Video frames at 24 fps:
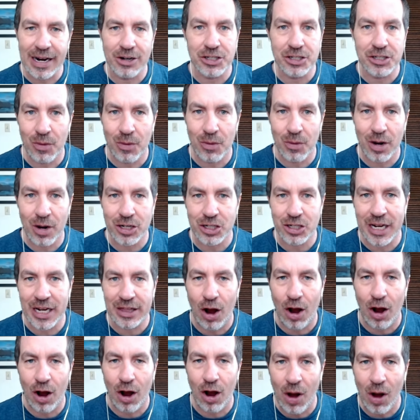I just don't want you to hit
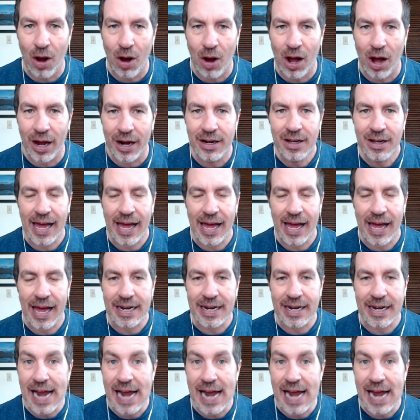the wrong one and